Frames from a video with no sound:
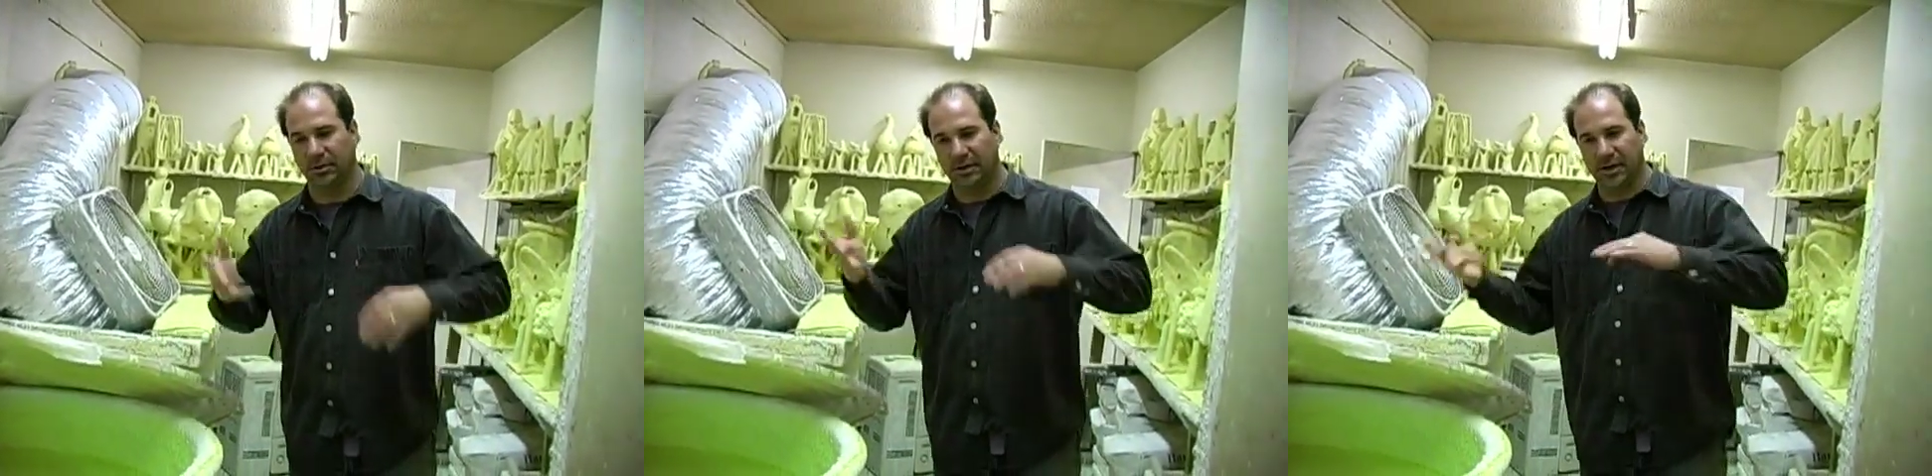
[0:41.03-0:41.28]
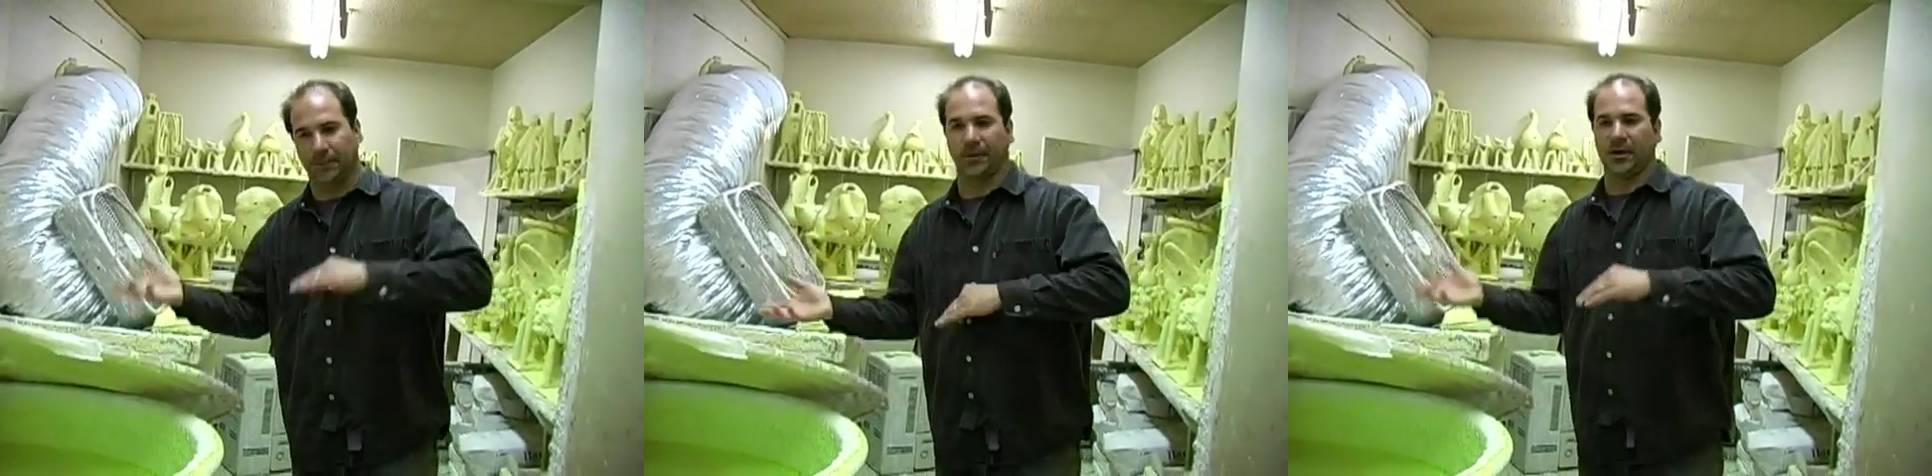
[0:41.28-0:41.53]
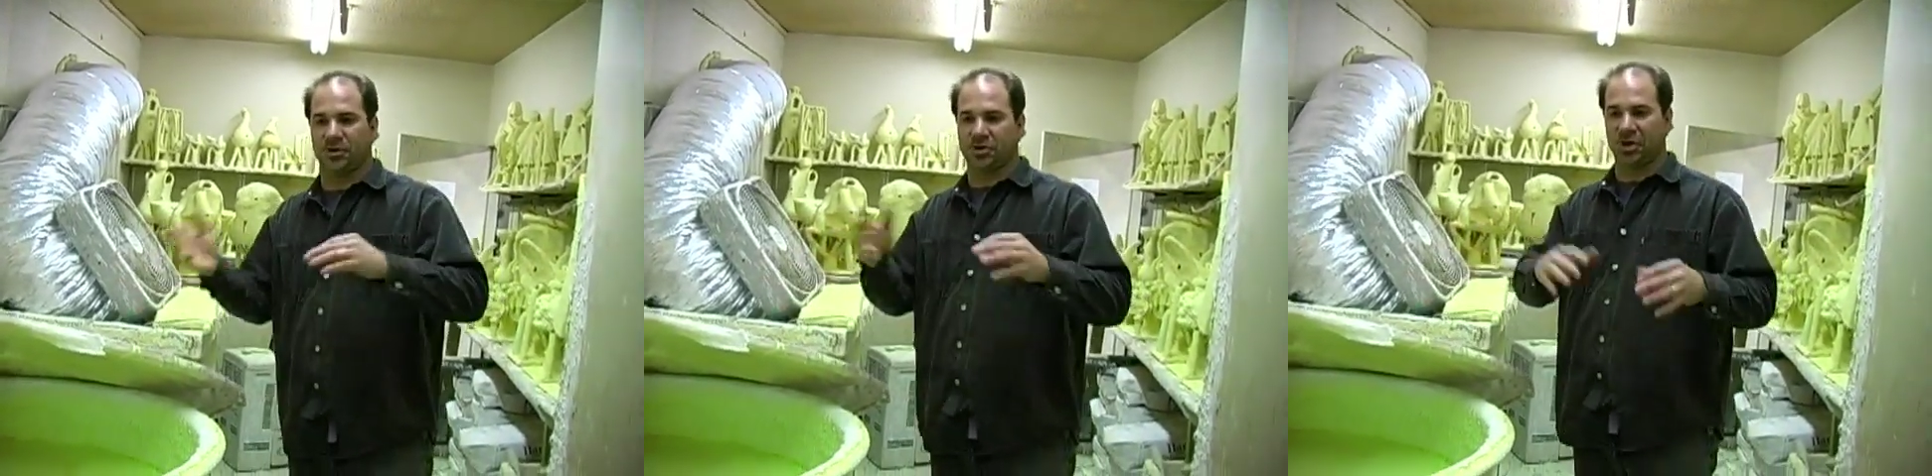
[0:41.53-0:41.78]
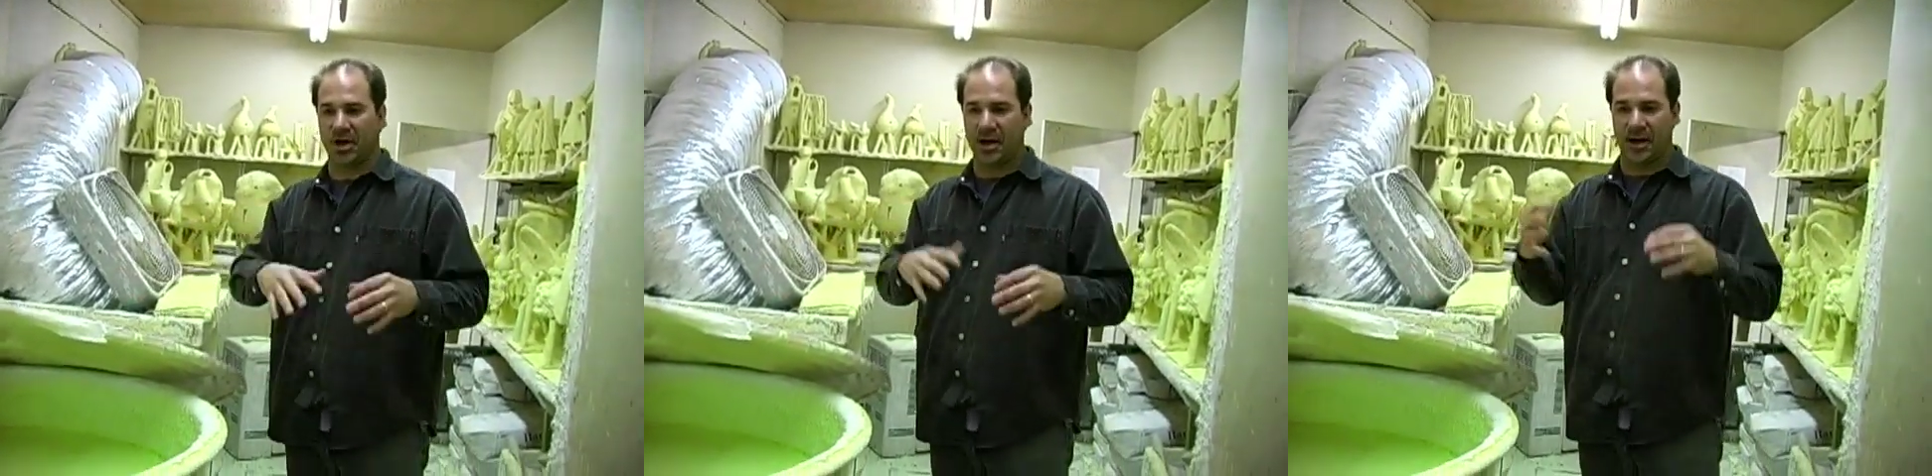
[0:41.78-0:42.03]
dip each
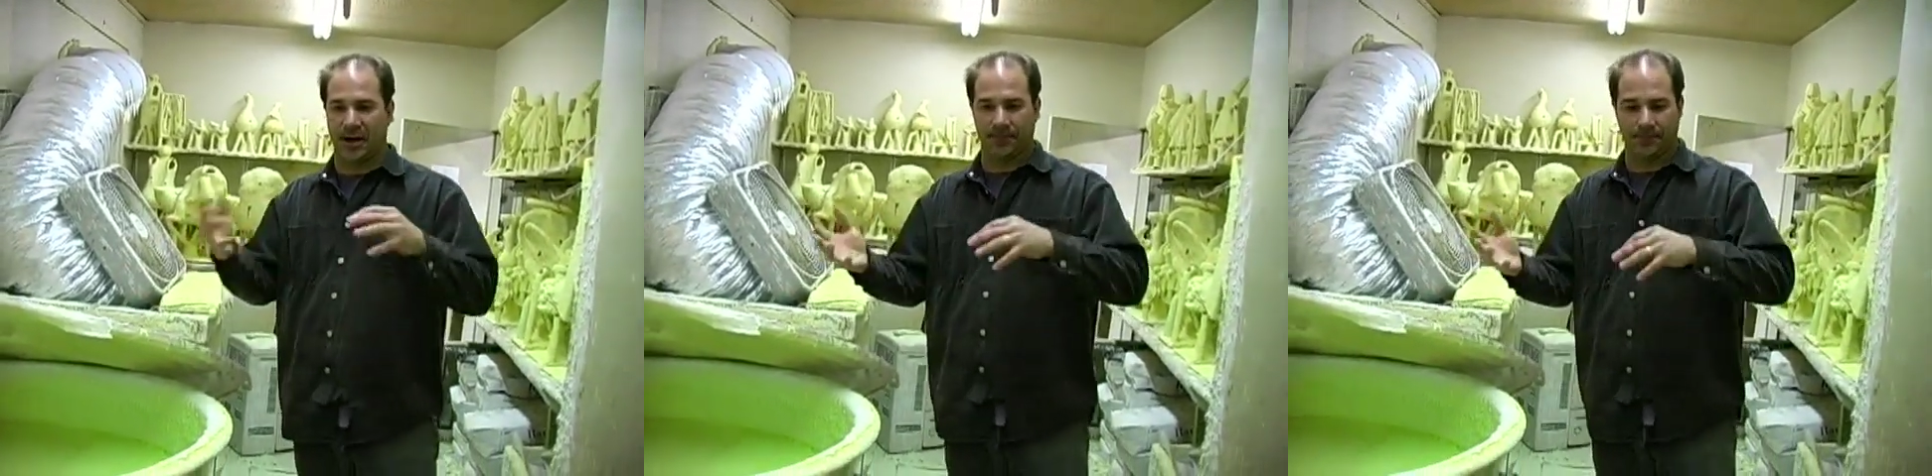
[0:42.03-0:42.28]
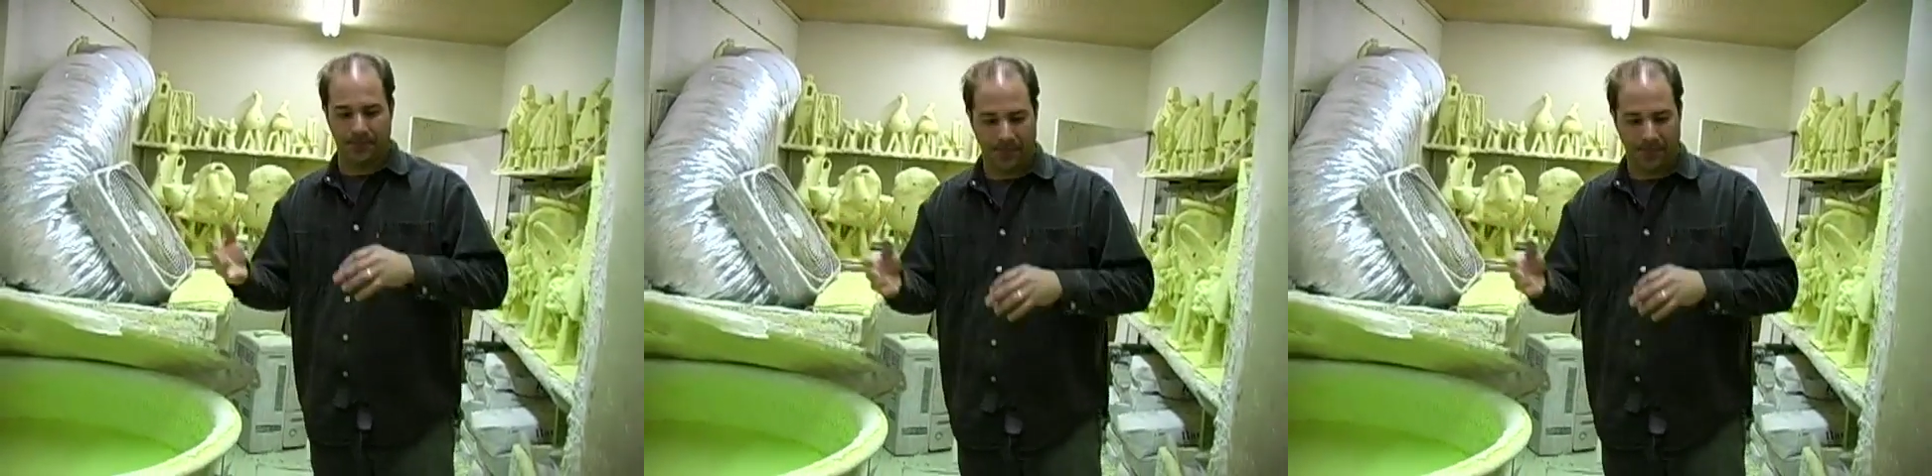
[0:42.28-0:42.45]
time,